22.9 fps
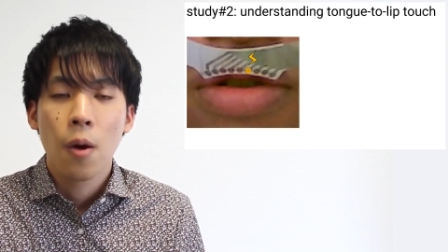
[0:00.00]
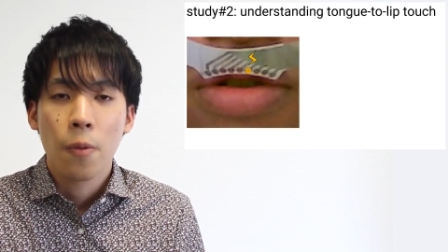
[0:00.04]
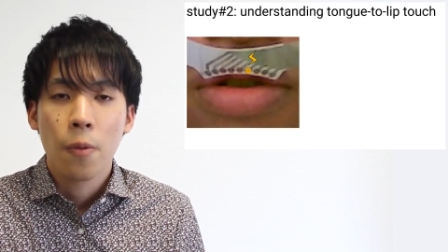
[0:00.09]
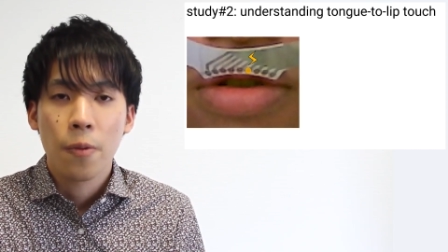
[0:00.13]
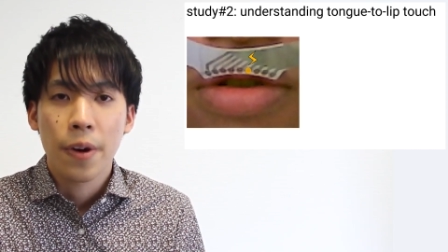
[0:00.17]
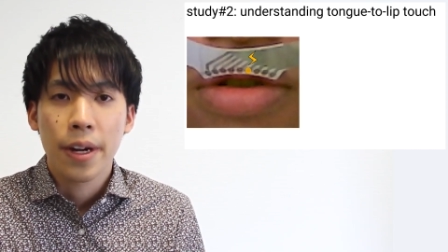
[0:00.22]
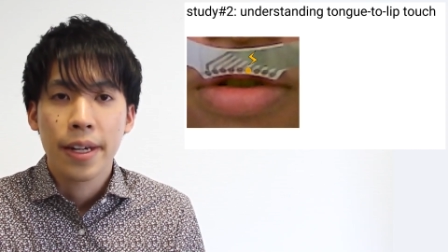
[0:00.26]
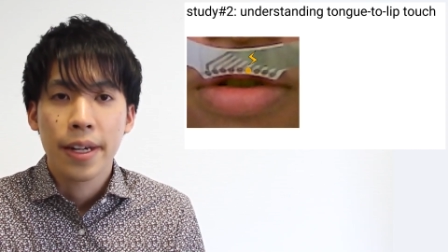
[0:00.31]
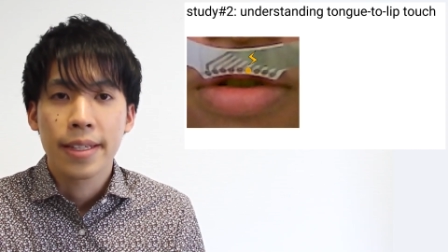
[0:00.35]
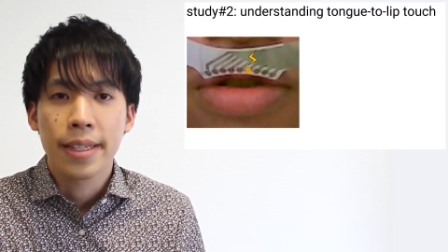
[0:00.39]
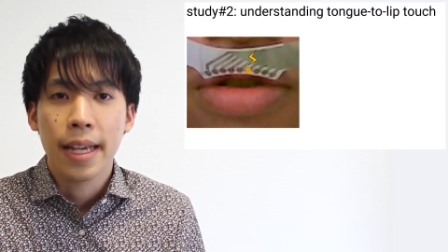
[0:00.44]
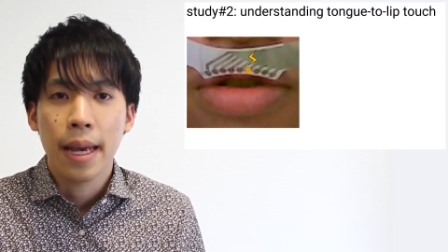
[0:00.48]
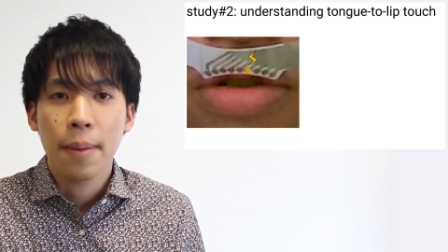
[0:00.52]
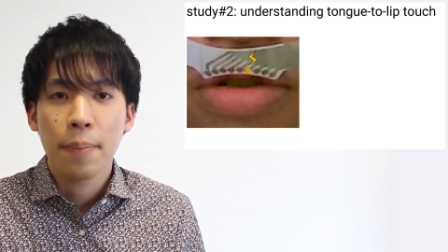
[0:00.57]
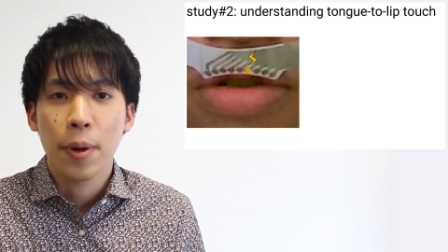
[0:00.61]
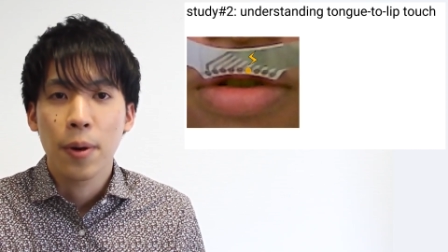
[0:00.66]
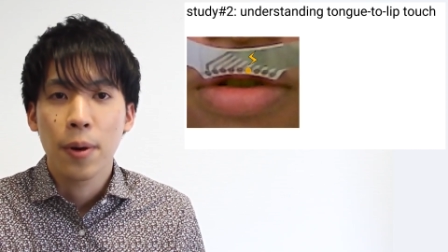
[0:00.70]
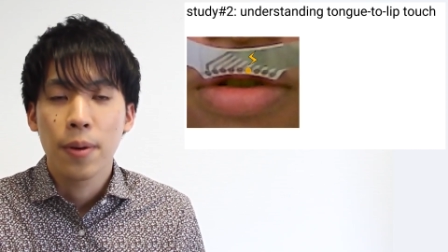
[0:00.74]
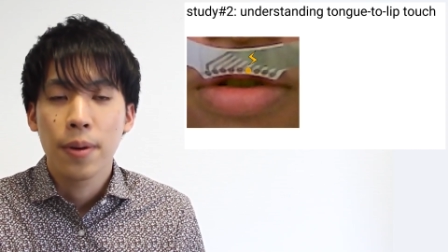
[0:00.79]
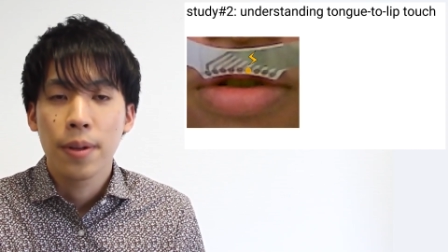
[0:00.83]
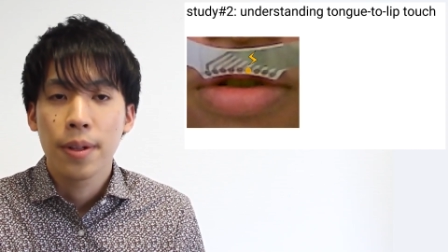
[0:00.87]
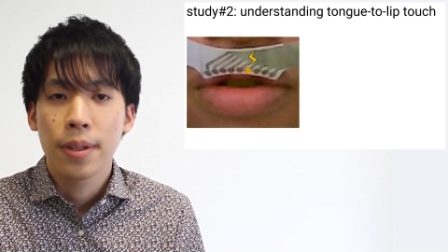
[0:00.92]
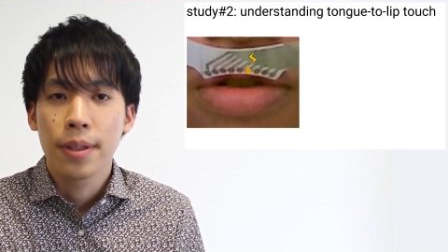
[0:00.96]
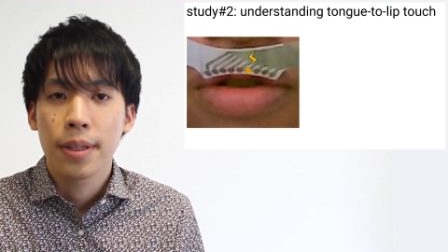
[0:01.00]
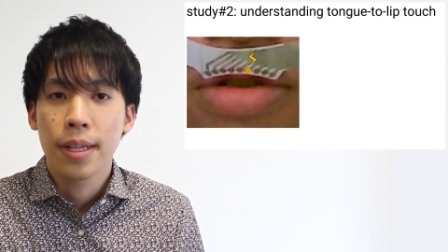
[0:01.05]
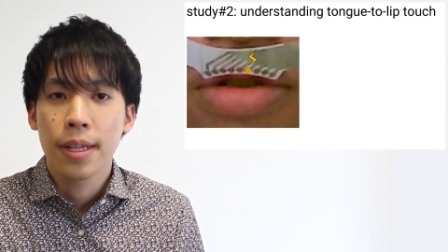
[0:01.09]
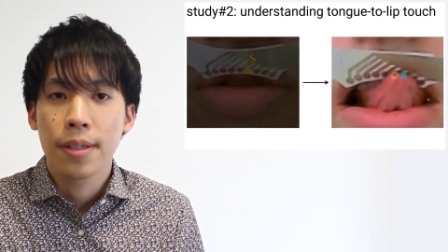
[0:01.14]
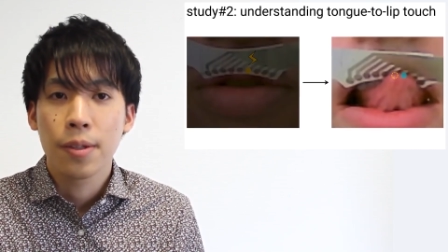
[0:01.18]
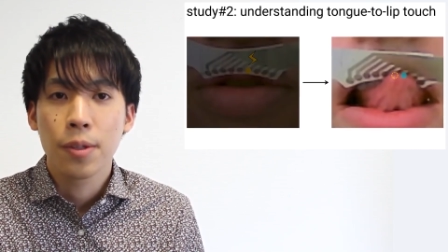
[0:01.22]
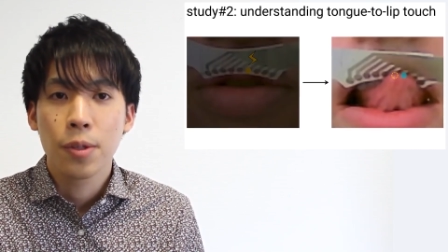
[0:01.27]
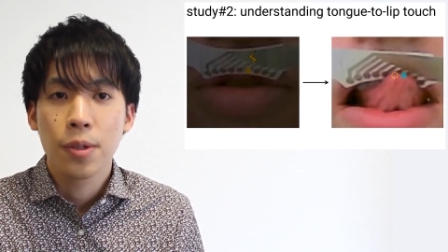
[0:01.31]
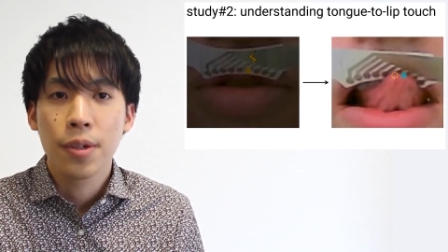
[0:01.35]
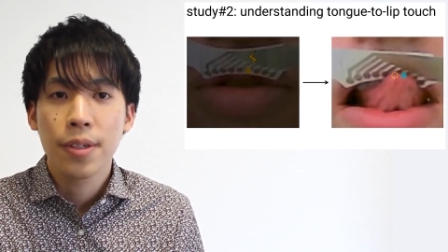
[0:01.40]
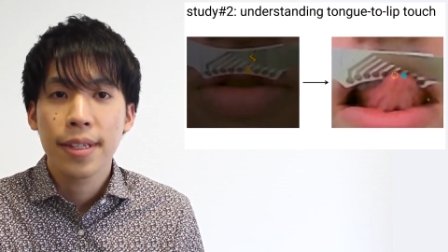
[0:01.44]
For example,
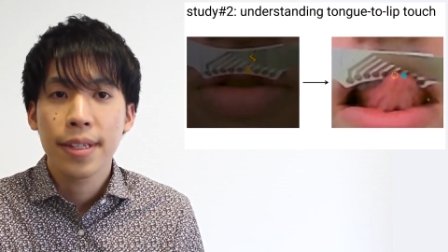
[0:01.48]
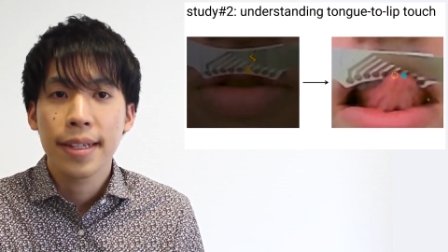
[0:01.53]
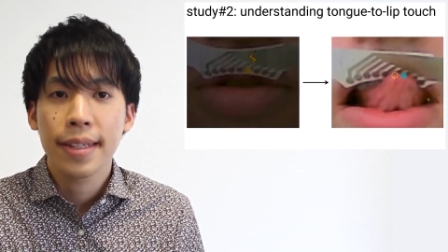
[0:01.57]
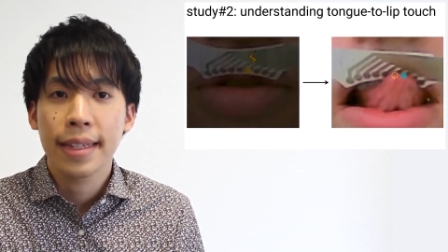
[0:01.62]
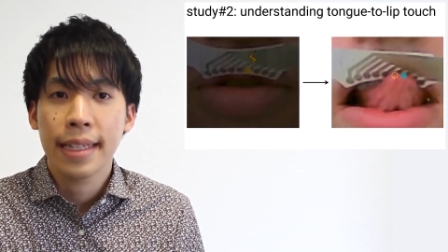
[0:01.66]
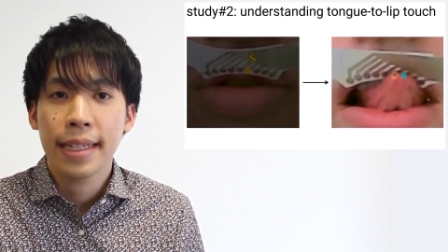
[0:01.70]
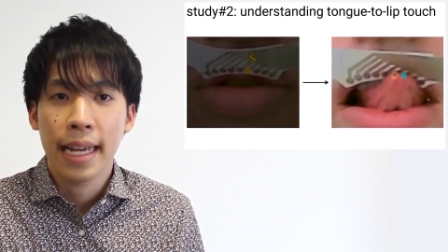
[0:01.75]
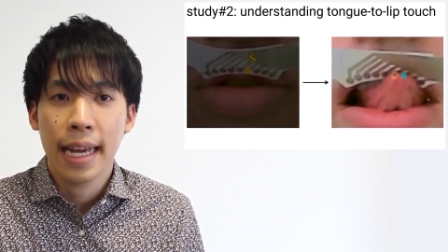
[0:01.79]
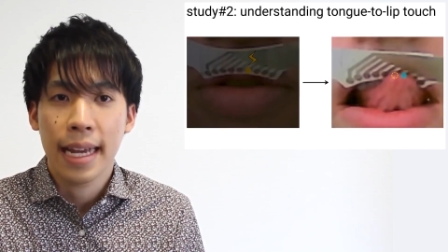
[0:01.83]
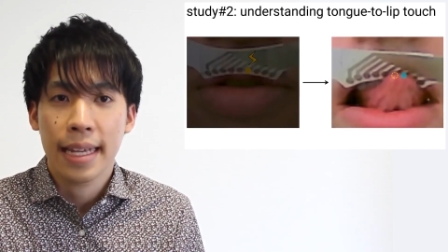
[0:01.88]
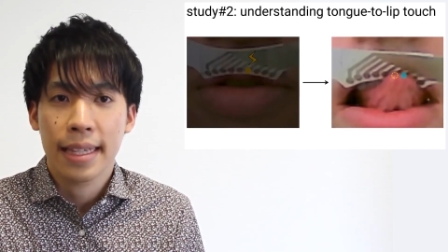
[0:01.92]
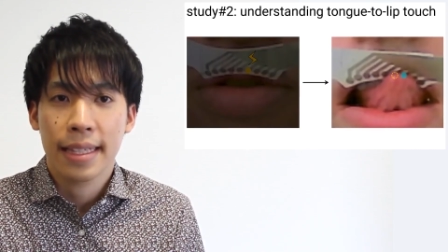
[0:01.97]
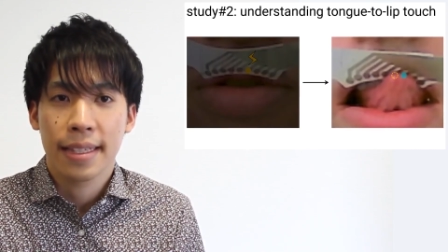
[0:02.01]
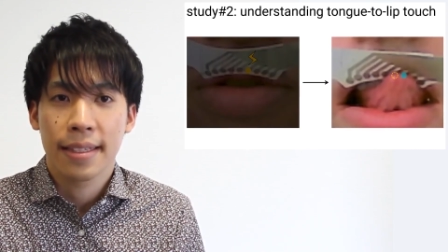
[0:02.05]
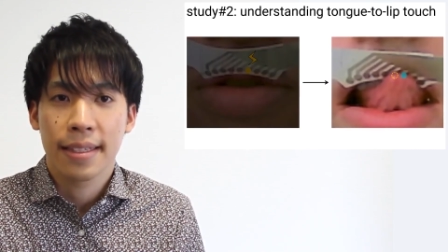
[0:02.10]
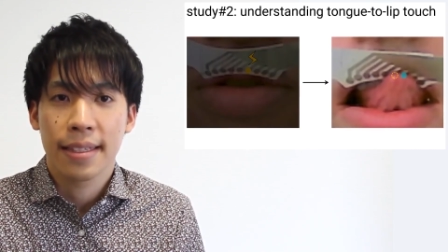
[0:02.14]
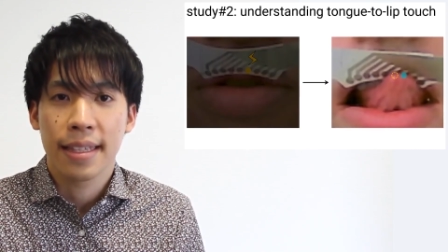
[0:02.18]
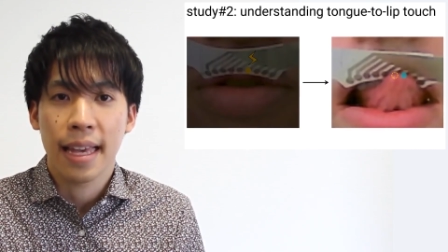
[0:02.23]
this user touched